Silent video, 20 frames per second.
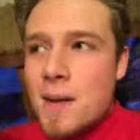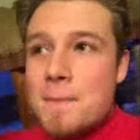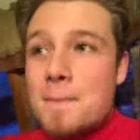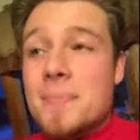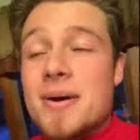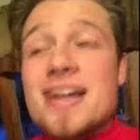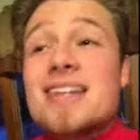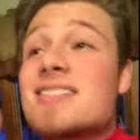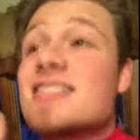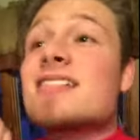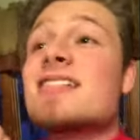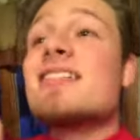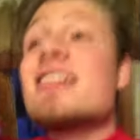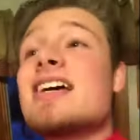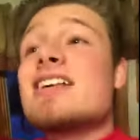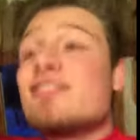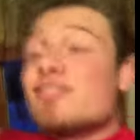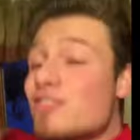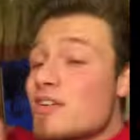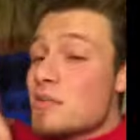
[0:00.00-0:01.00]

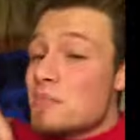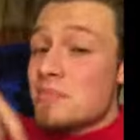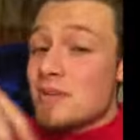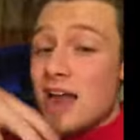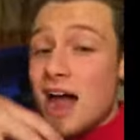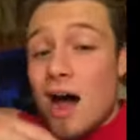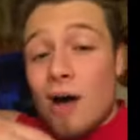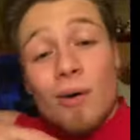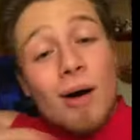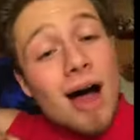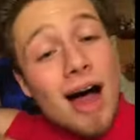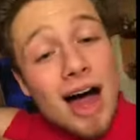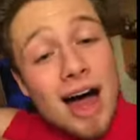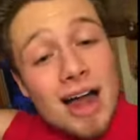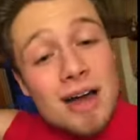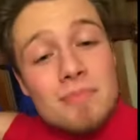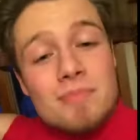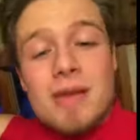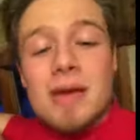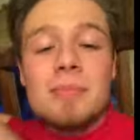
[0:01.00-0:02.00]
basically from now
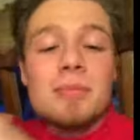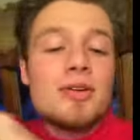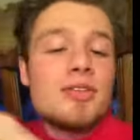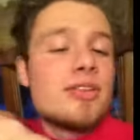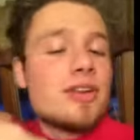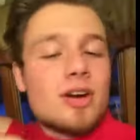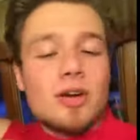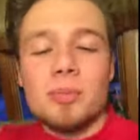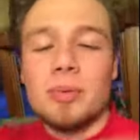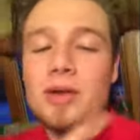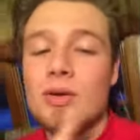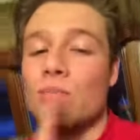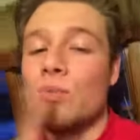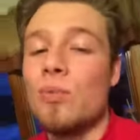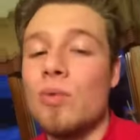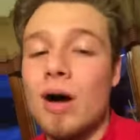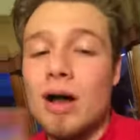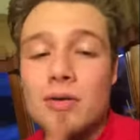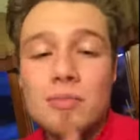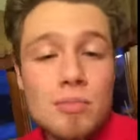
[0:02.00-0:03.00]
on, maybe there'll be
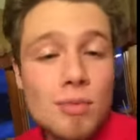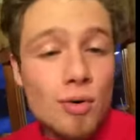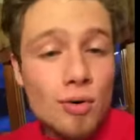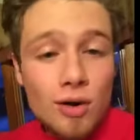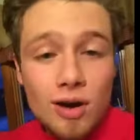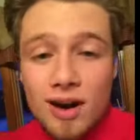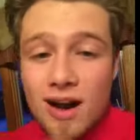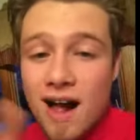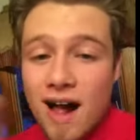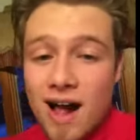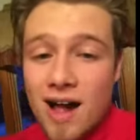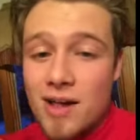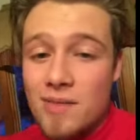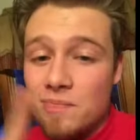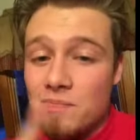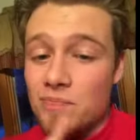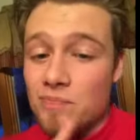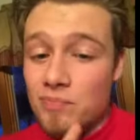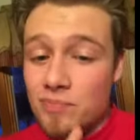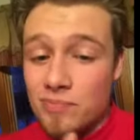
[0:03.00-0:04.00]
one more
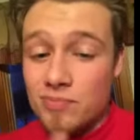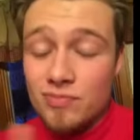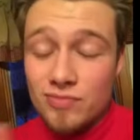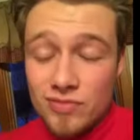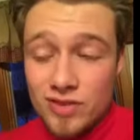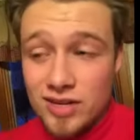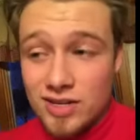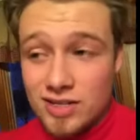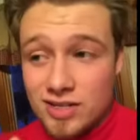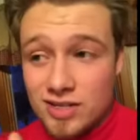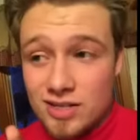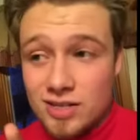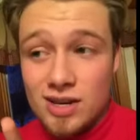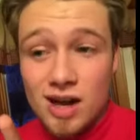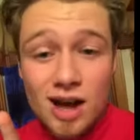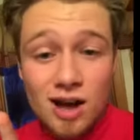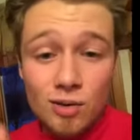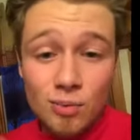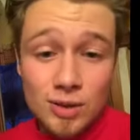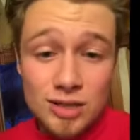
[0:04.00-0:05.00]
on this,
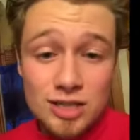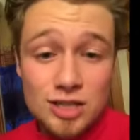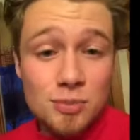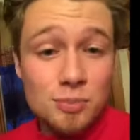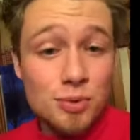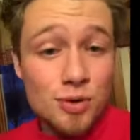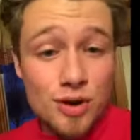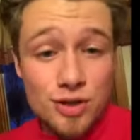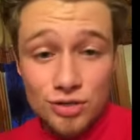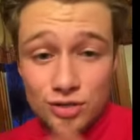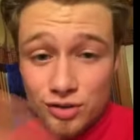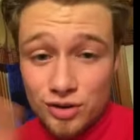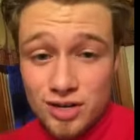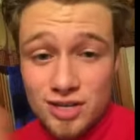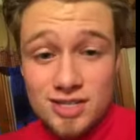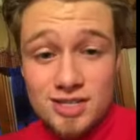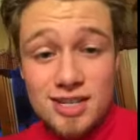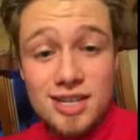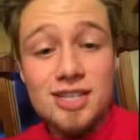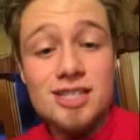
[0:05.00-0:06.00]
What's the Point
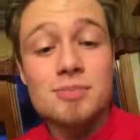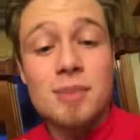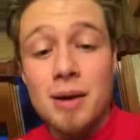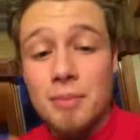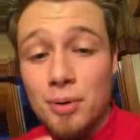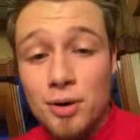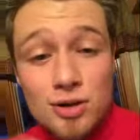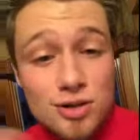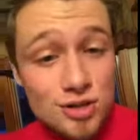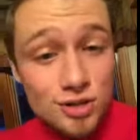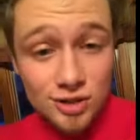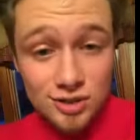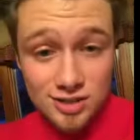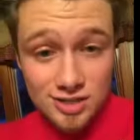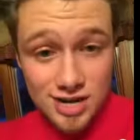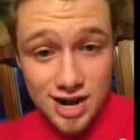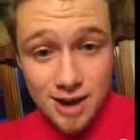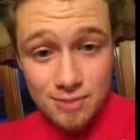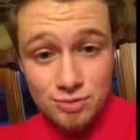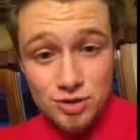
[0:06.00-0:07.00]
36, my personal
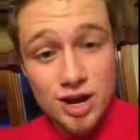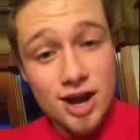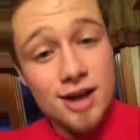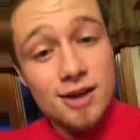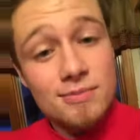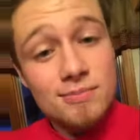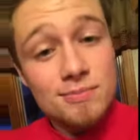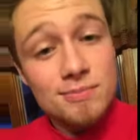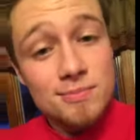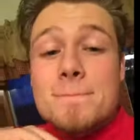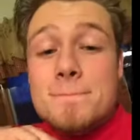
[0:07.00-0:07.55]
Snapchat.